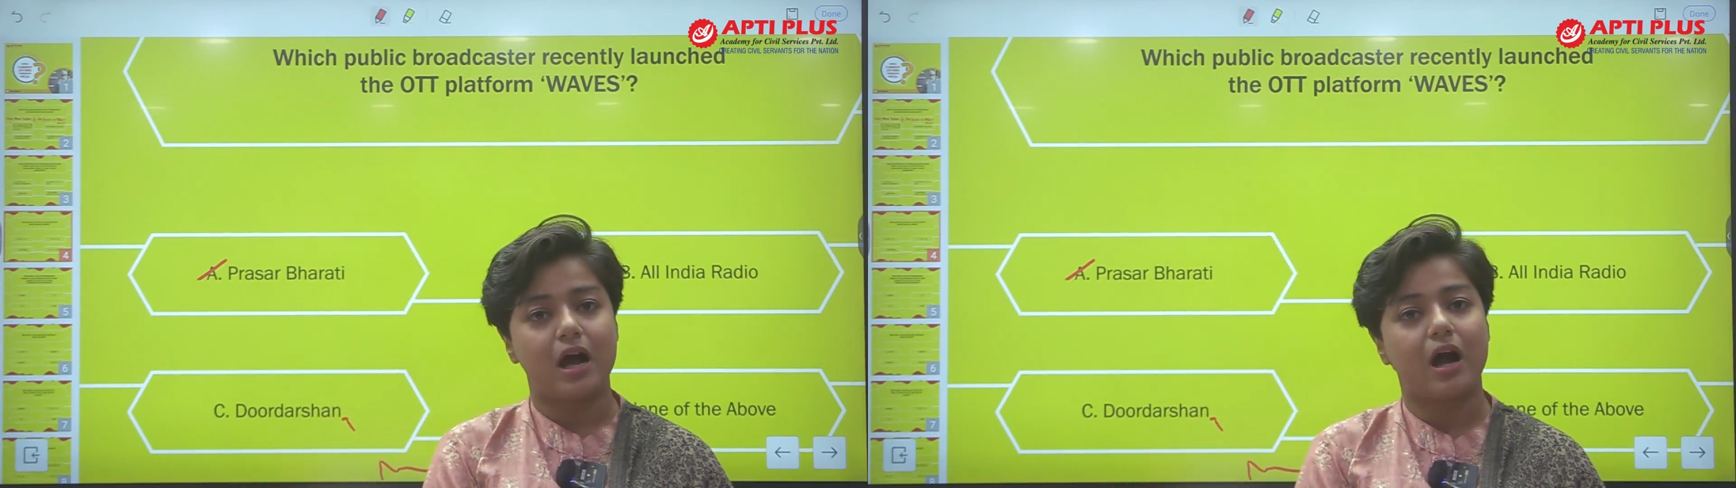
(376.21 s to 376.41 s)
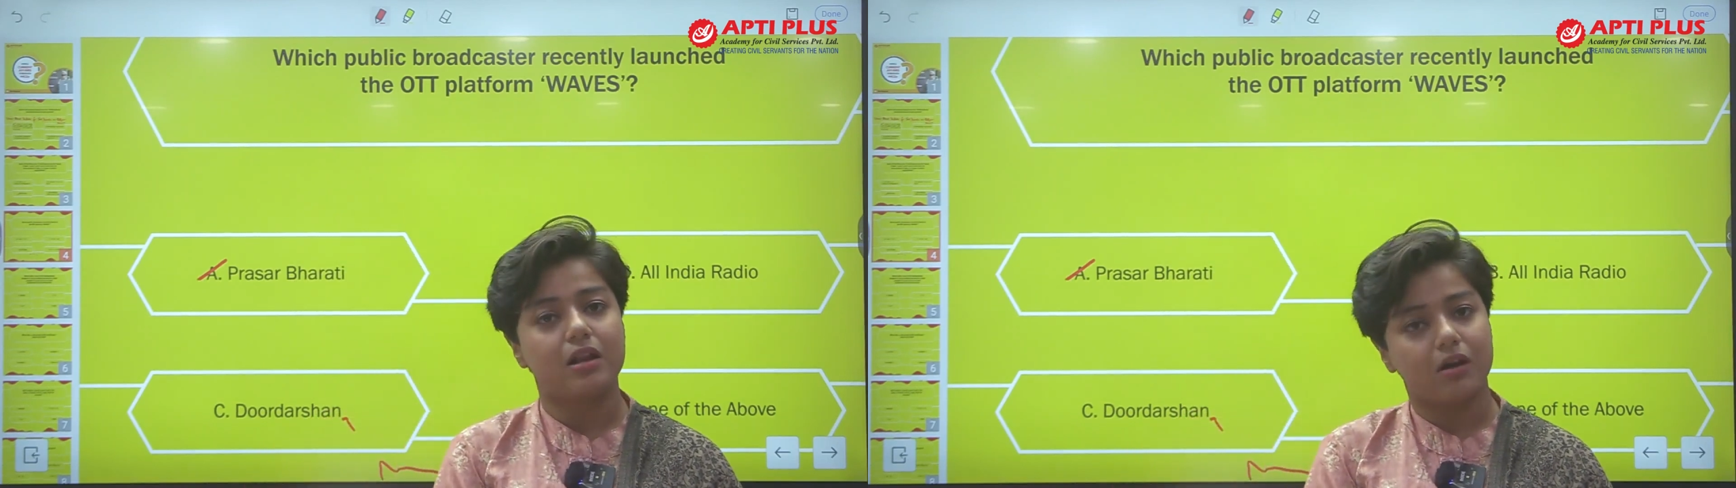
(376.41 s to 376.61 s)

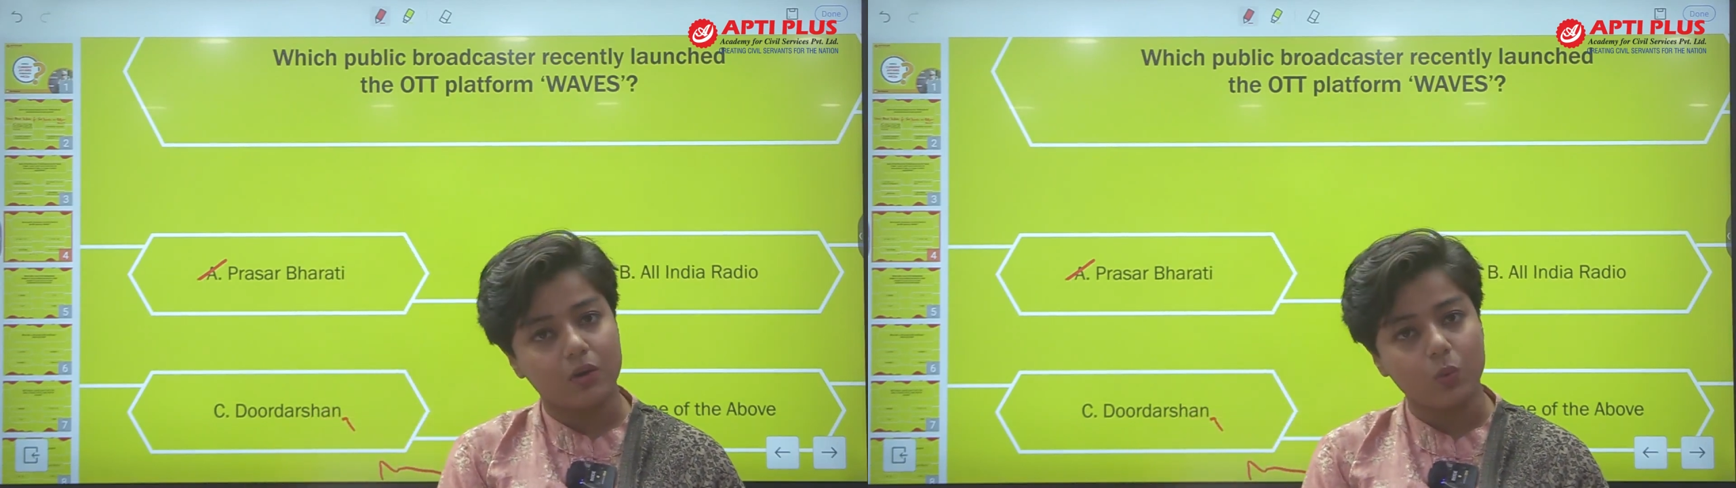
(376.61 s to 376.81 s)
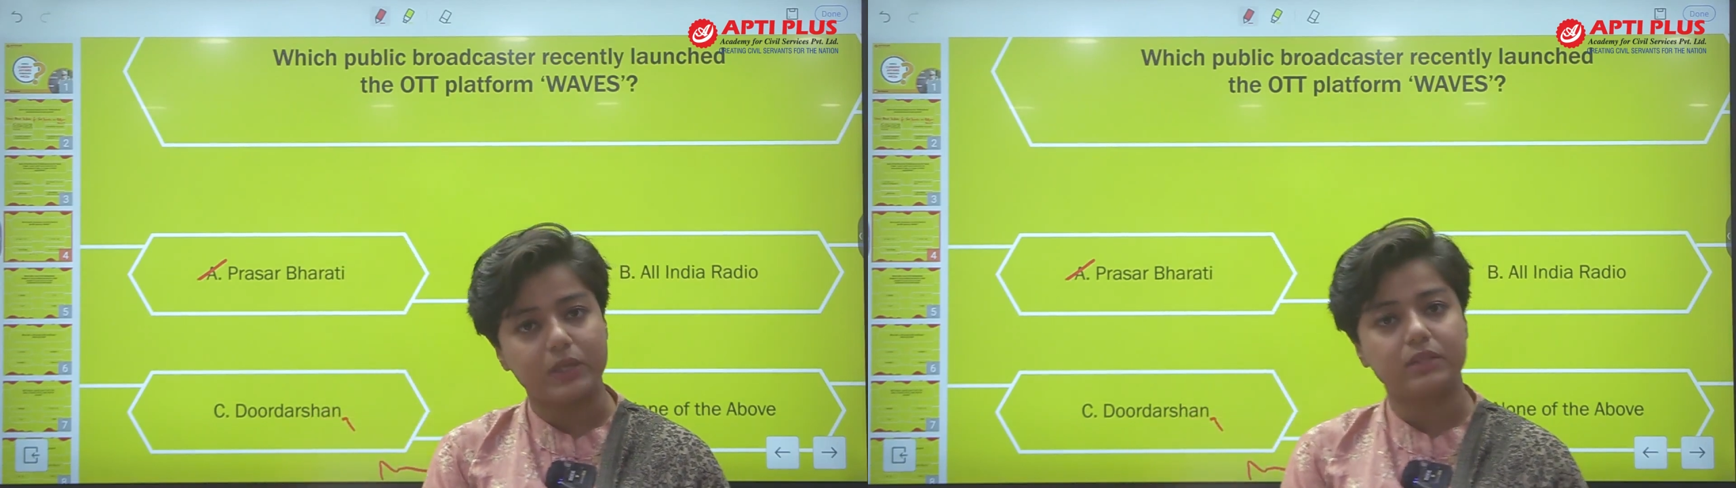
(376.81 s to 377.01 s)

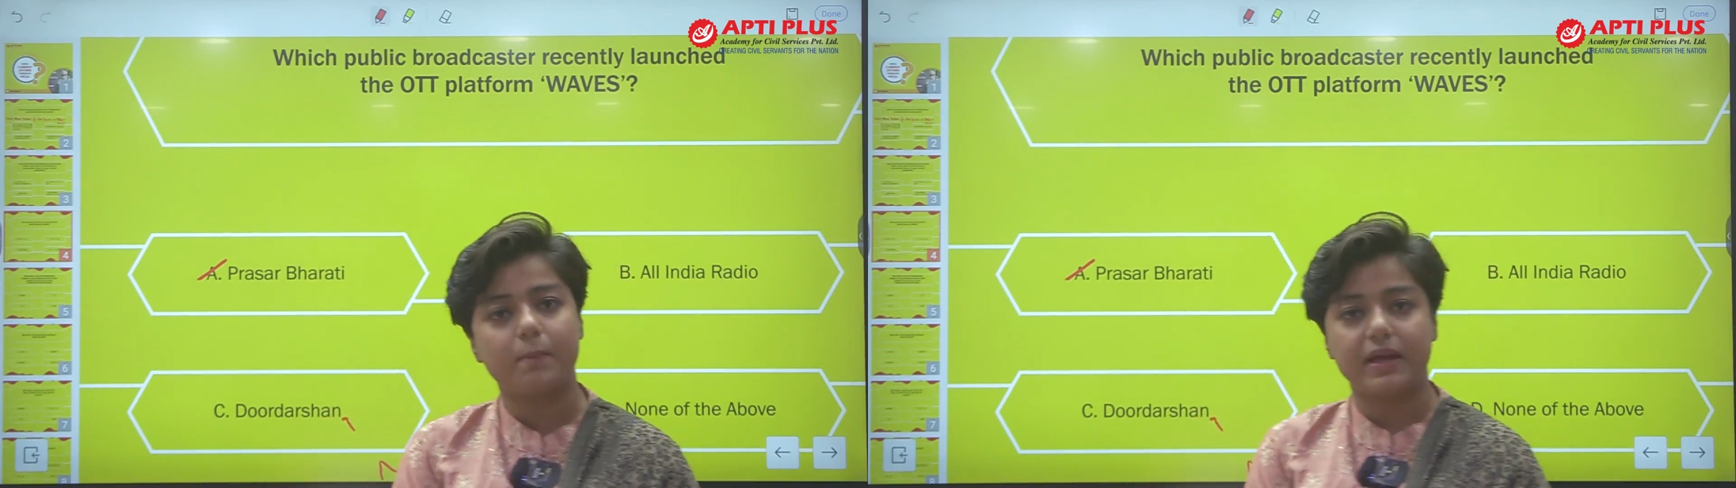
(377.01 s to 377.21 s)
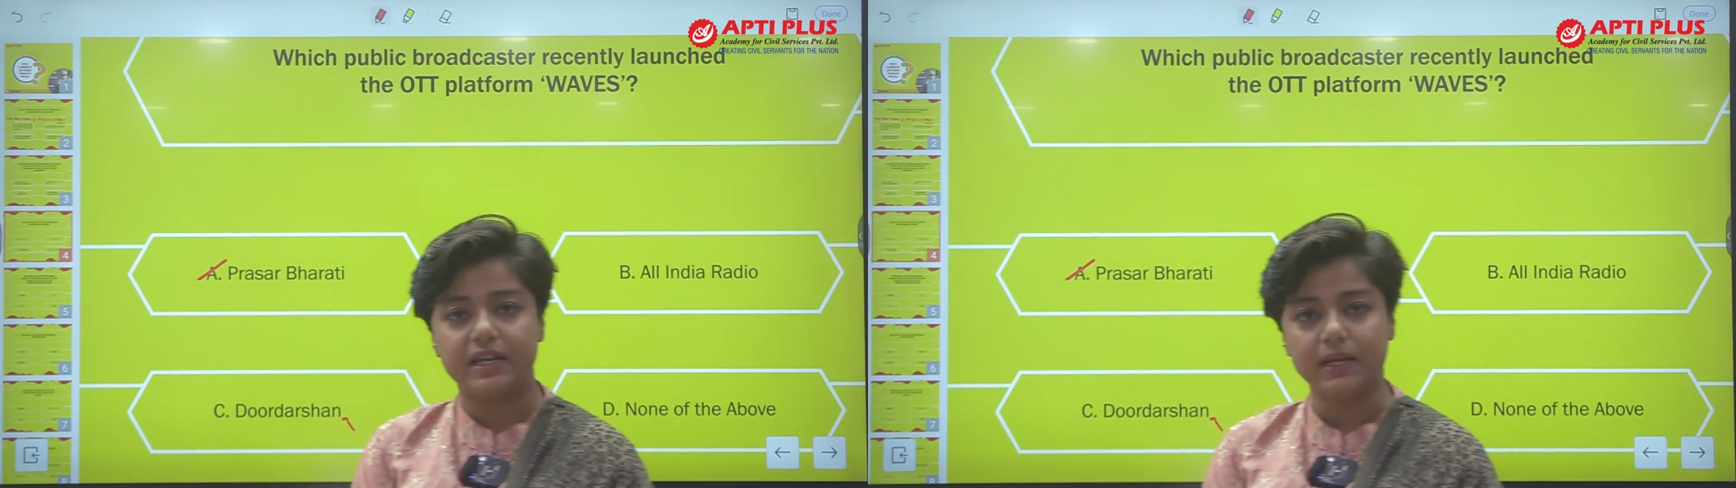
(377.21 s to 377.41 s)
along with
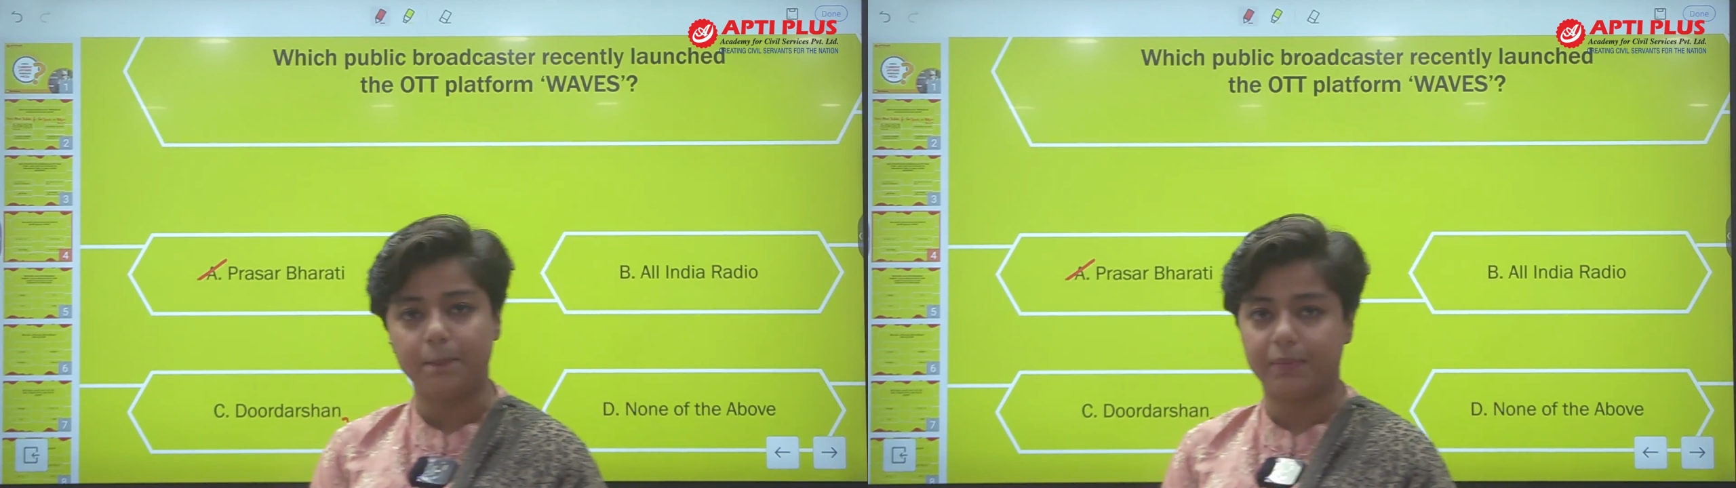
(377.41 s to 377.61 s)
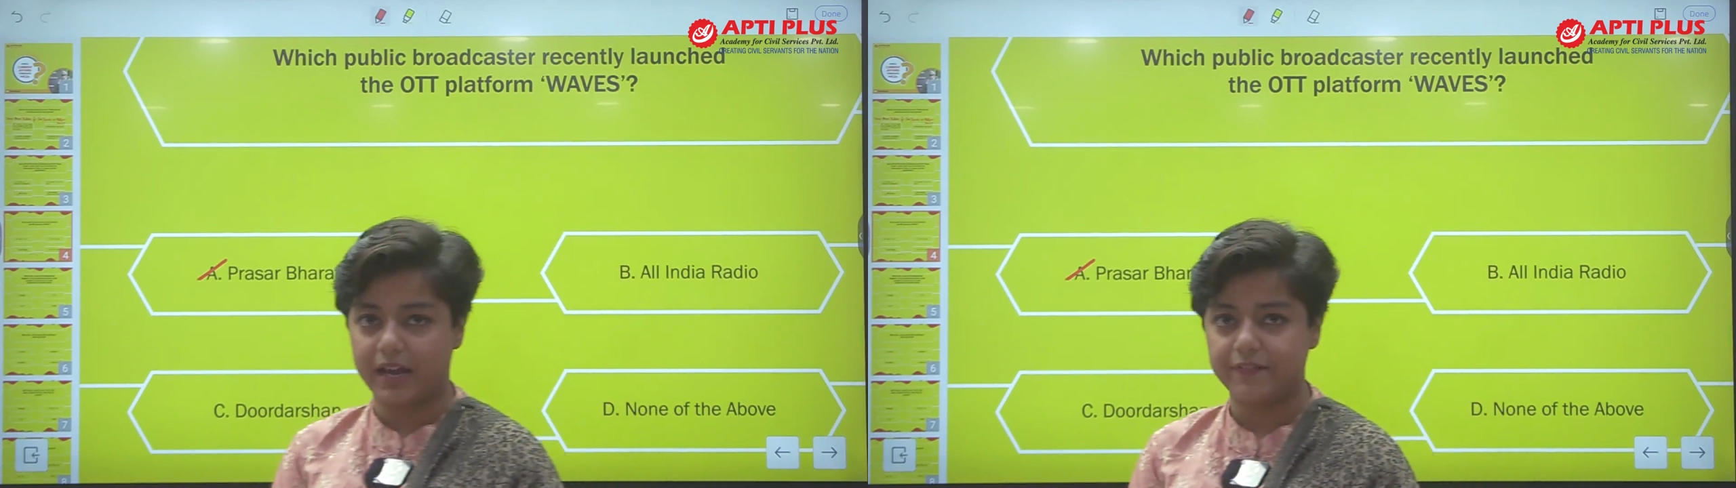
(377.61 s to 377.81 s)
many
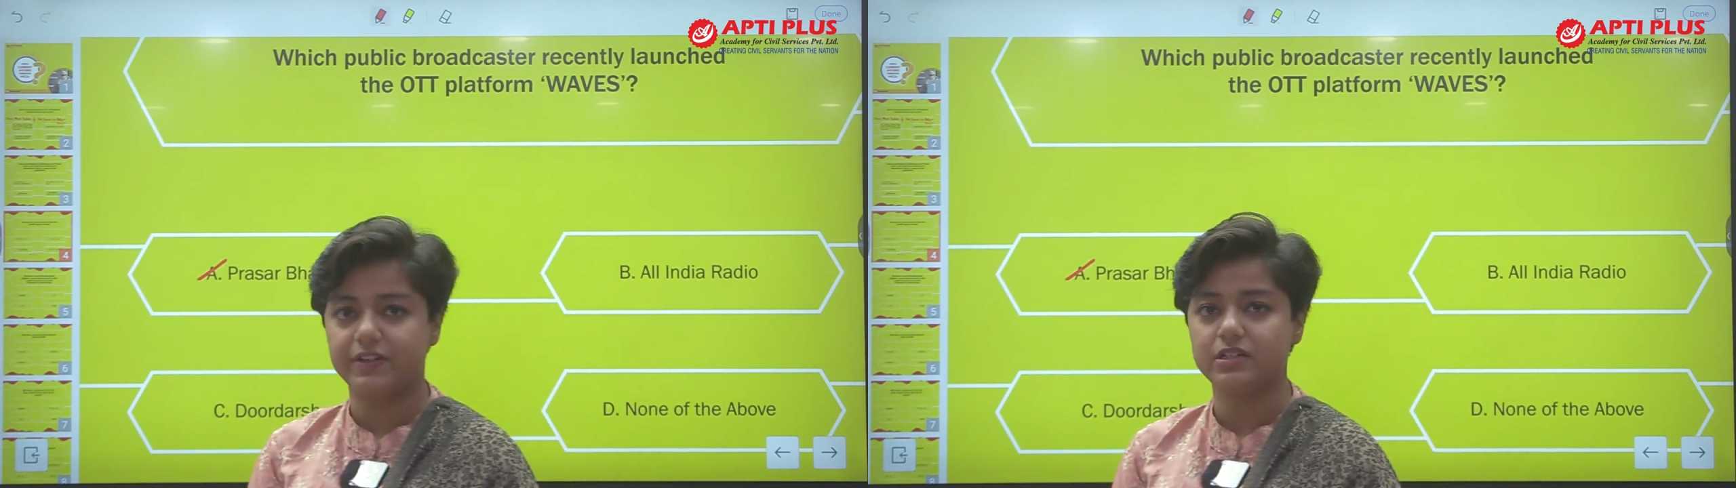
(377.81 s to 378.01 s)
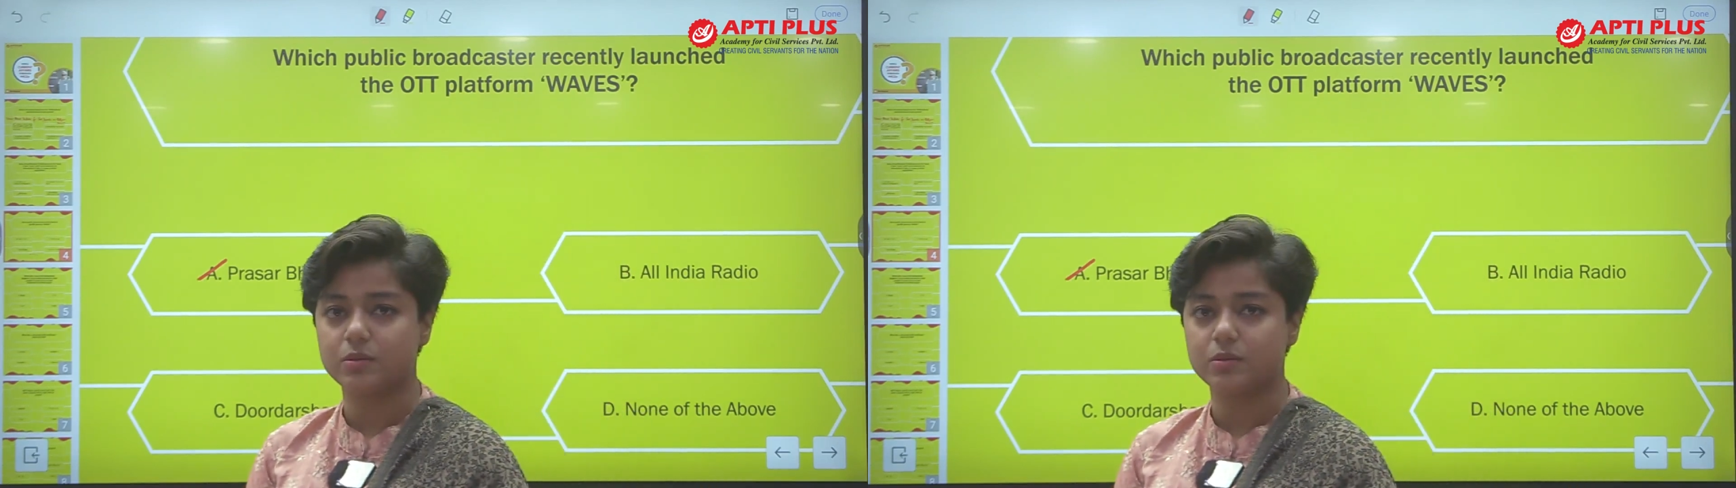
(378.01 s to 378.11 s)
private